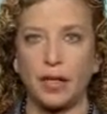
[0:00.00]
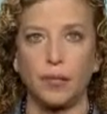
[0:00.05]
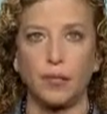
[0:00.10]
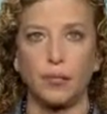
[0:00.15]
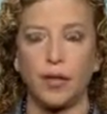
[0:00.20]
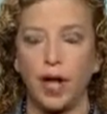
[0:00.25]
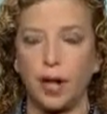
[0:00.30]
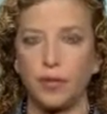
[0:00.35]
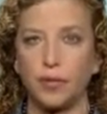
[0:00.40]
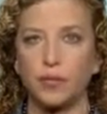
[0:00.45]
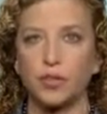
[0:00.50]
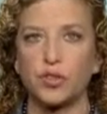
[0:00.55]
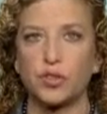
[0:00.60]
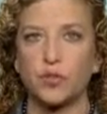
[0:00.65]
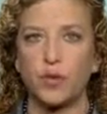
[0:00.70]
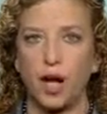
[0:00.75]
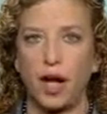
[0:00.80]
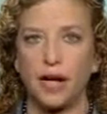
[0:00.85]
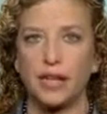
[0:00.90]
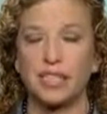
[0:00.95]
problems
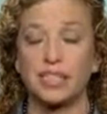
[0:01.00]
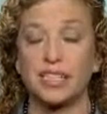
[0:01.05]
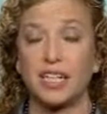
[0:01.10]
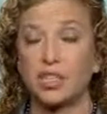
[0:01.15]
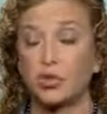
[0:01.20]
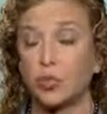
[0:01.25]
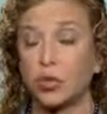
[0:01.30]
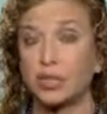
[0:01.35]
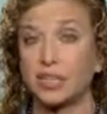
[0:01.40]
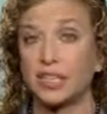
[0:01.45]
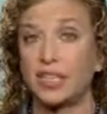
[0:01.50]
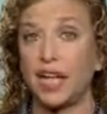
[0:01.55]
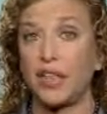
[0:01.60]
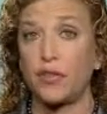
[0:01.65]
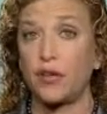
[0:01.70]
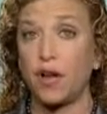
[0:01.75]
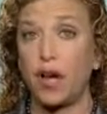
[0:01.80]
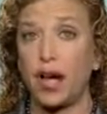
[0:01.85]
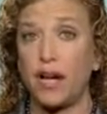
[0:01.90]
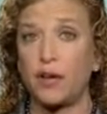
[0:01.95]
arise, let's work
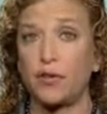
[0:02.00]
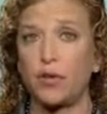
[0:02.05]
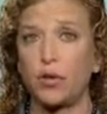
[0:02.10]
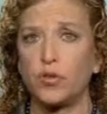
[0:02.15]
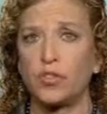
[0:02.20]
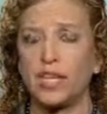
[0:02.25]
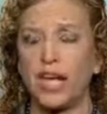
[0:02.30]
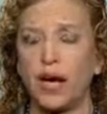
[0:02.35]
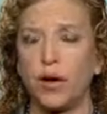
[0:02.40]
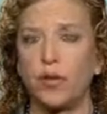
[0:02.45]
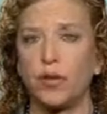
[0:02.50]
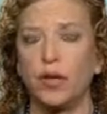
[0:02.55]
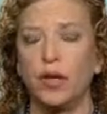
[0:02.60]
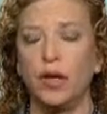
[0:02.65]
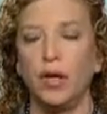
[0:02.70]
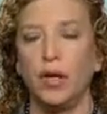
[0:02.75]
together to iron those out.